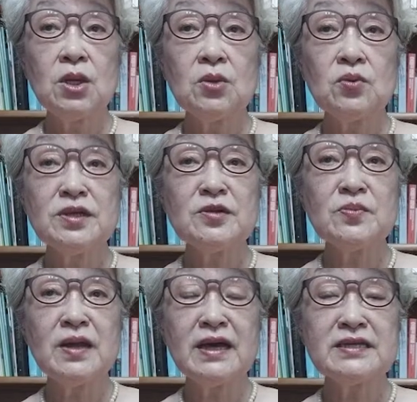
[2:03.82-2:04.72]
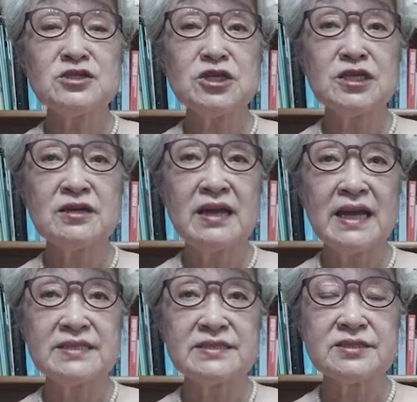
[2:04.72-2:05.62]
When applying gender
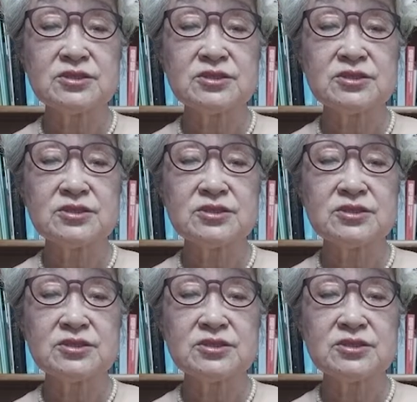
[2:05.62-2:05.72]
lens